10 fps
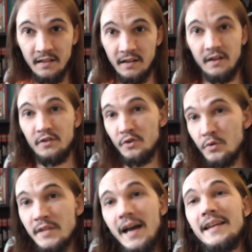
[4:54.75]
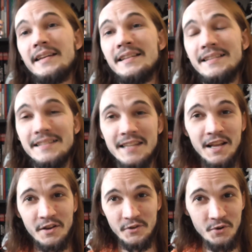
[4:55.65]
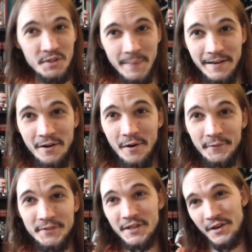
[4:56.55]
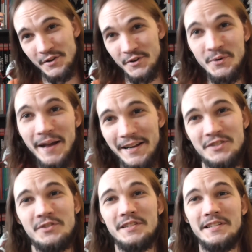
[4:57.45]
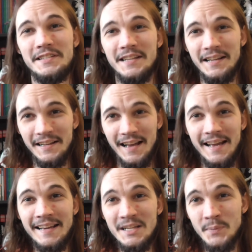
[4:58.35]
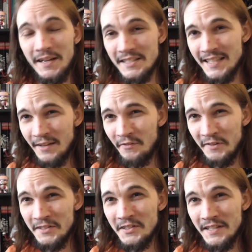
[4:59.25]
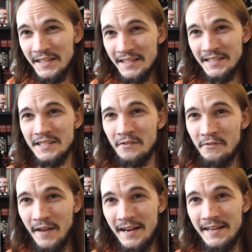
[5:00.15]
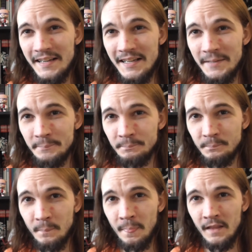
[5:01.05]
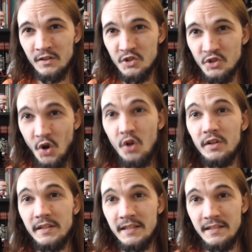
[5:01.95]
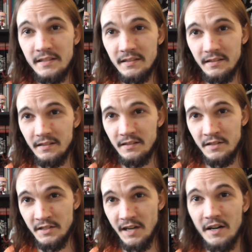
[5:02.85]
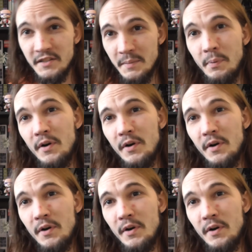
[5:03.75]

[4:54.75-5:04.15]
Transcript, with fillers: There are no tie-ins, no spin-offs, no extras, And that's why, as I say, it feels like this is a very solid starting